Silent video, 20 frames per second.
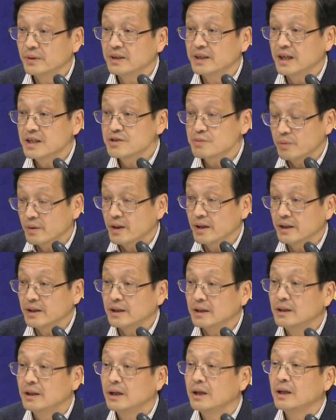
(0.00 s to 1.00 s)
That's why
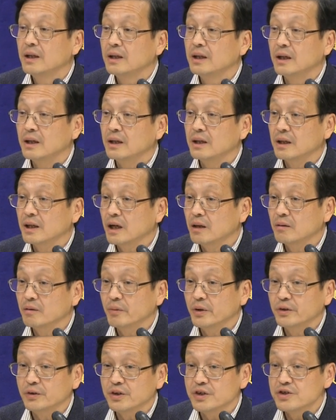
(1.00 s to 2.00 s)
the
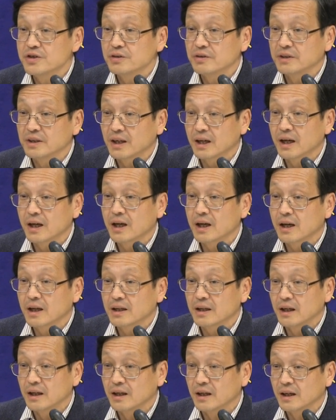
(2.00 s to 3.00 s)
government issued
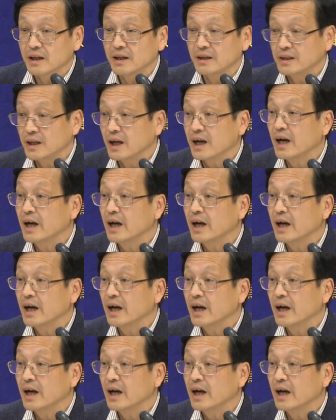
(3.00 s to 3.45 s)
the